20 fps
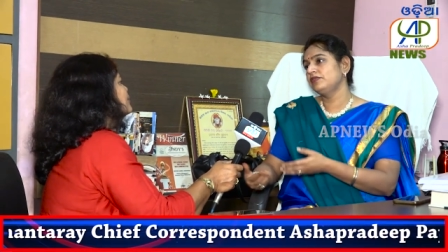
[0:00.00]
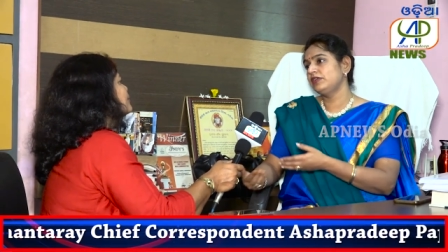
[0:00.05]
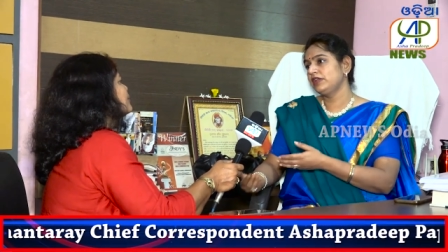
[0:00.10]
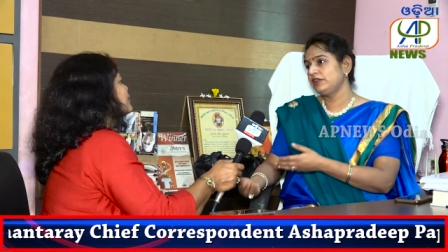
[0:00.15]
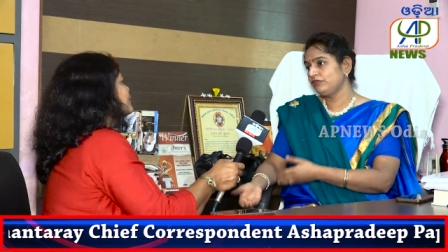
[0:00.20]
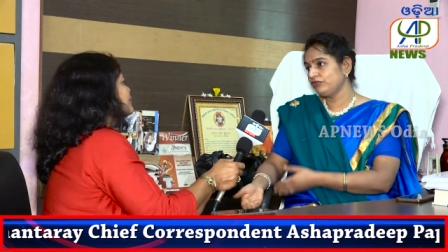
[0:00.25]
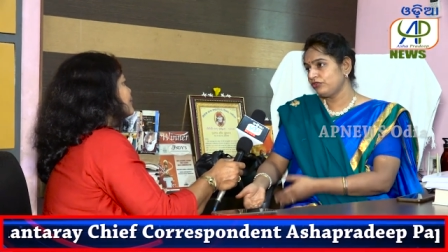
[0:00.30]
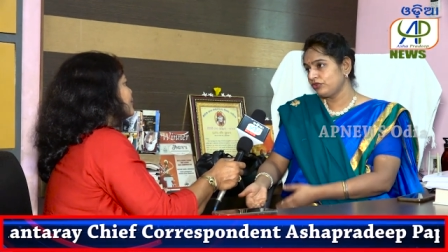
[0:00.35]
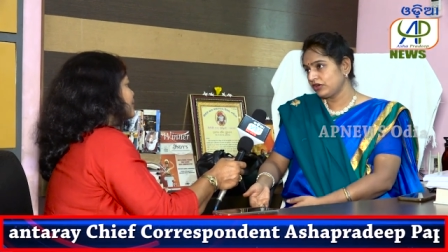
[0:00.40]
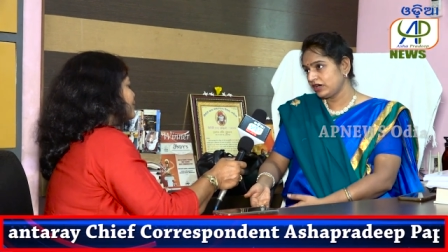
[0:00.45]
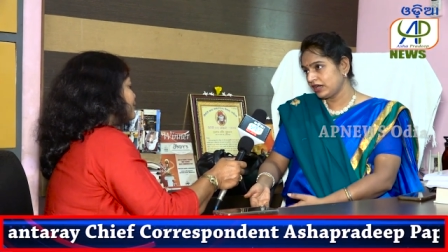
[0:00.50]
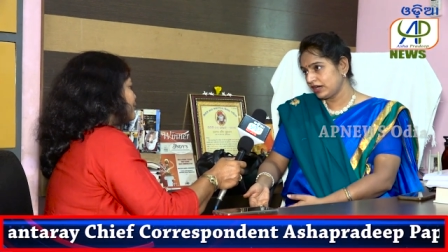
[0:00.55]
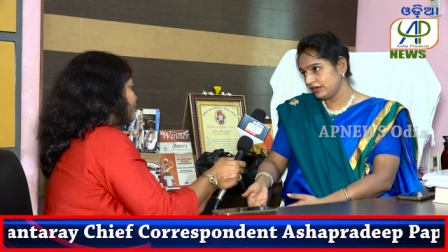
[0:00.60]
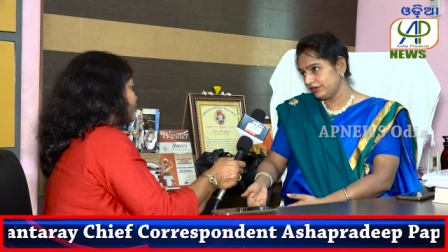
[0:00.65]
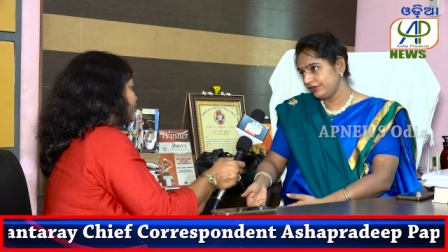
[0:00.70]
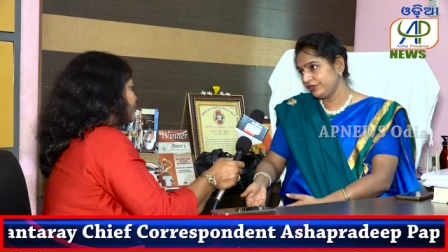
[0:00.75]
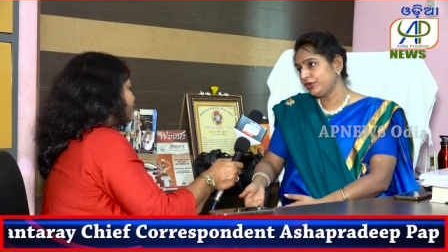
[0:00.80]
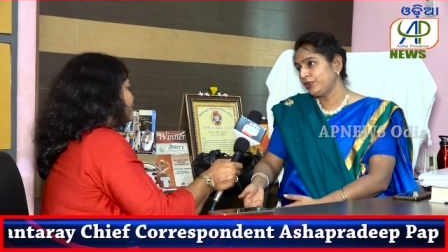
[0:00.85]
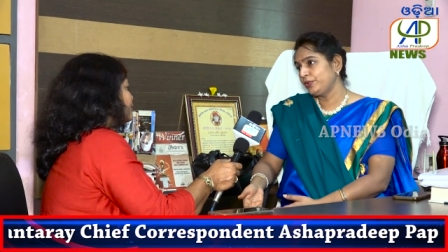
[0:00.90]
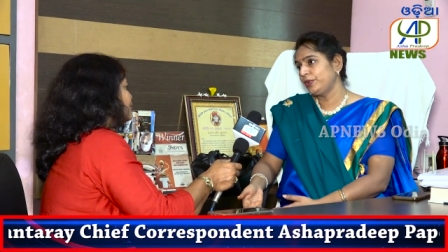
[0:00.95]
went for
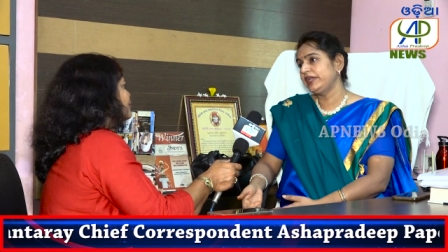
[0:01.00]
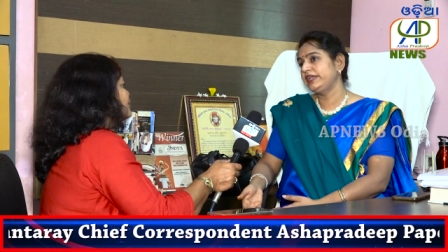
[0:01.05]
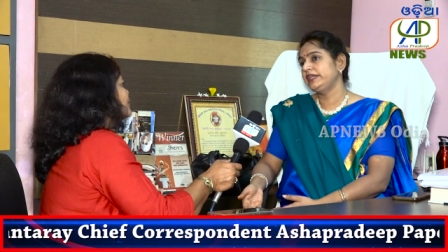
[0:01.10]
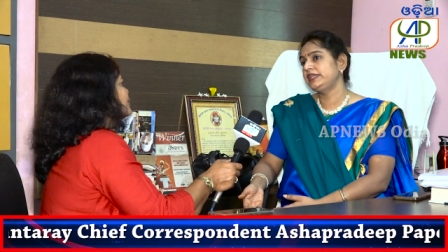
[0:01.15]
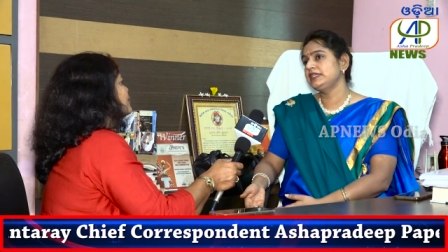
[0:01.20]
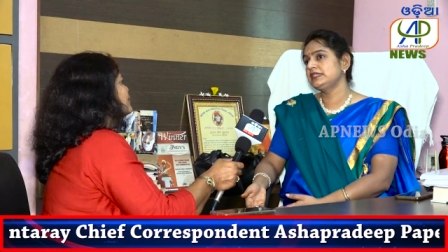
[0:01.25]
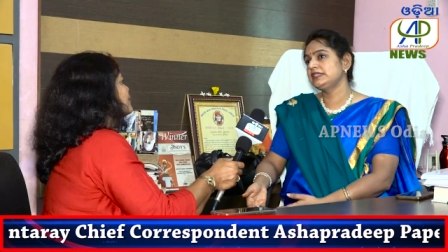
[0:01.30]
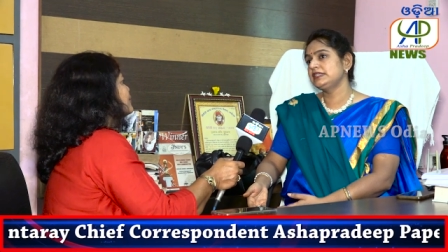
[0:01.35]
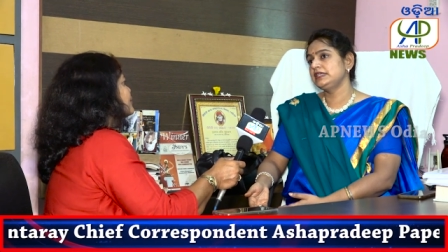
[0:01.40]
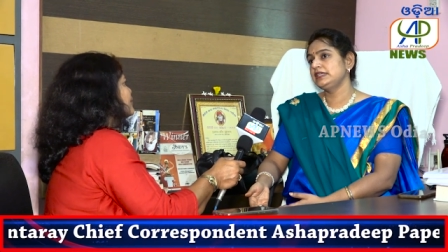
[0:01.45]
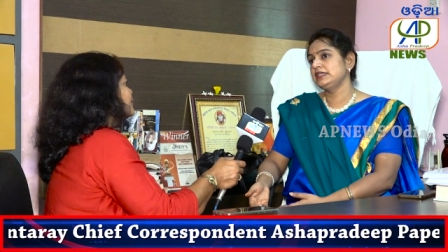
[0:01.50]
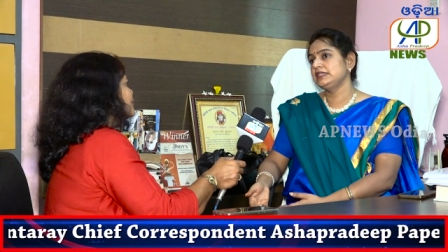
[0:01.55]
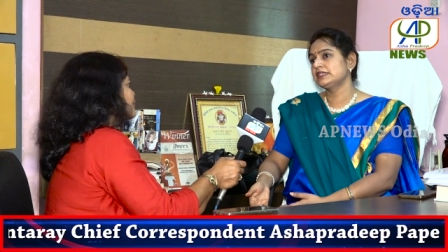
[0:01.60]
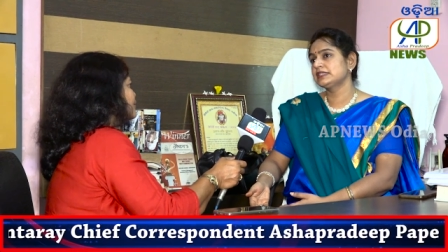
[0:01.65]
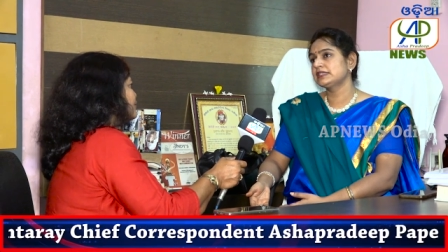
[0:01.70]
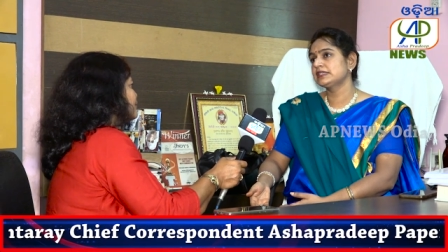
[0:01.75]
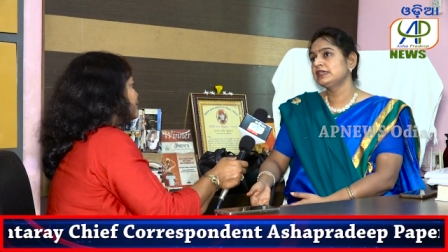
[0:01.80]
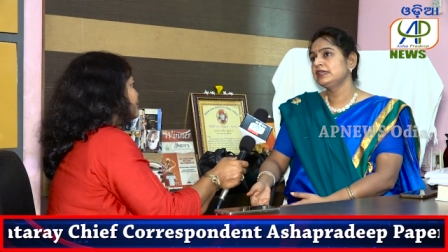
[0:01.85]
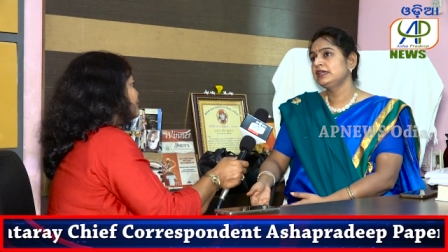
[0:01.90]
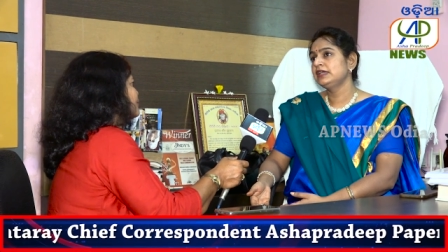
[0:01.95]
120
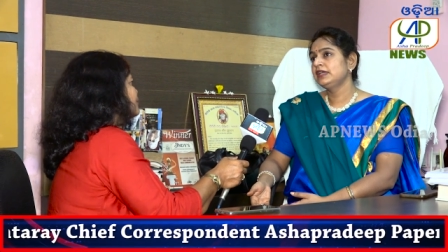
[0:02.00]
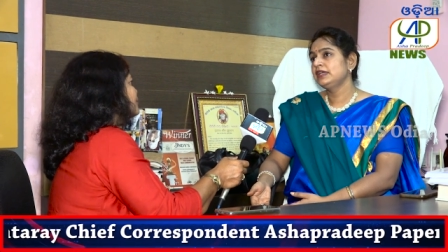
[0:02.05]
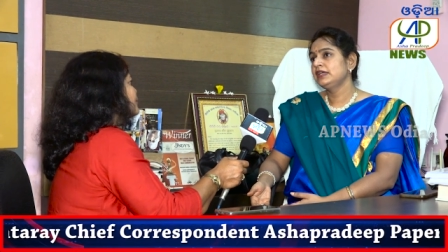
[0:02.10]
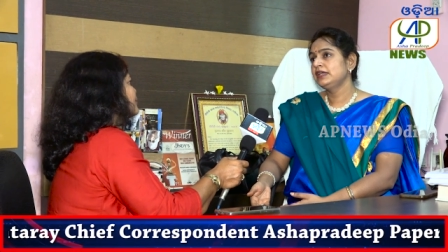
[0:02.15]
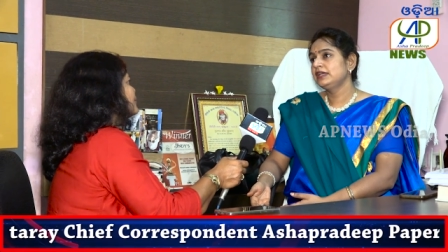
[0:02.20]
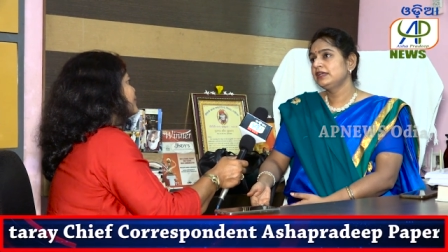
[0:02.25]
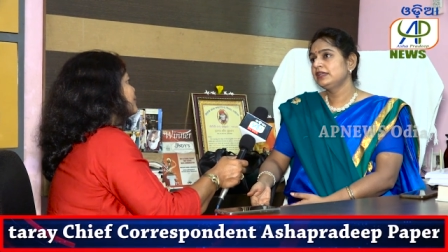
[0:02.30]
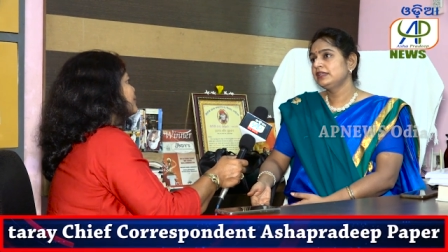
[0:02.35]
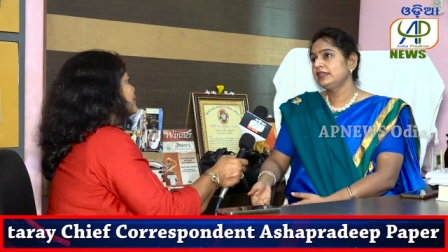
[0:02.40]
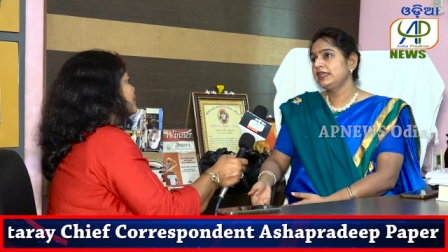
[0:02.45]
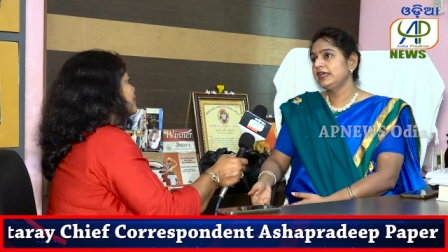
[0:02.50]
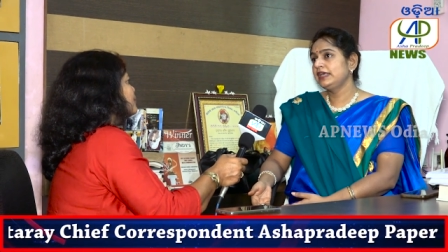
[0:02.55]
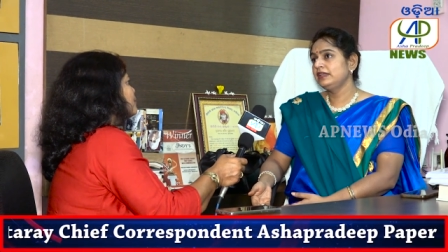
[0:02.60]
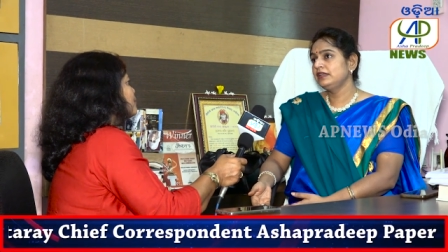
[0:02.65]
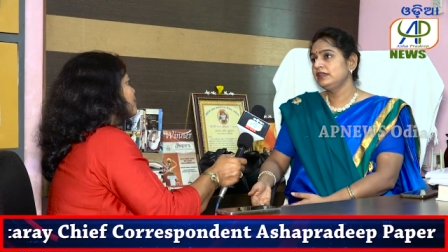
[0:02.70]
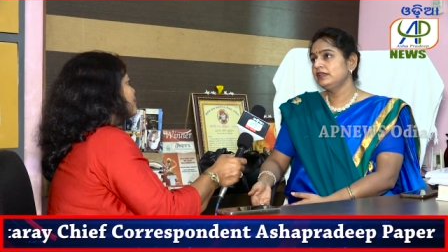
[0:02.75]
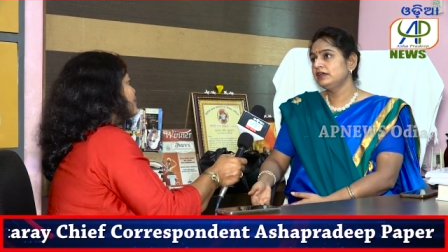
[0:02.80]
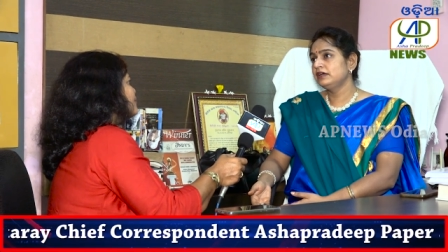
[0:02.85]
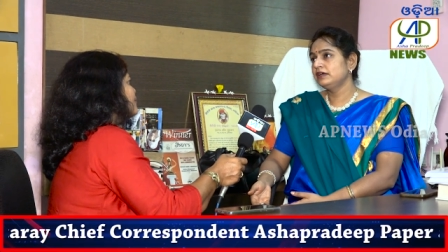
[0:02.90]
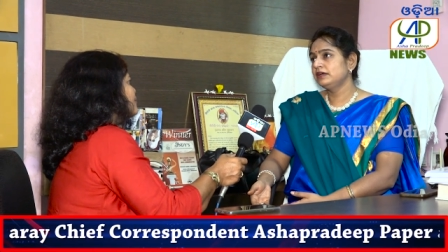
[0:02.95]
seats.
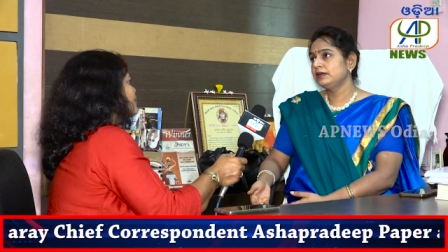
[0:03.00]
Then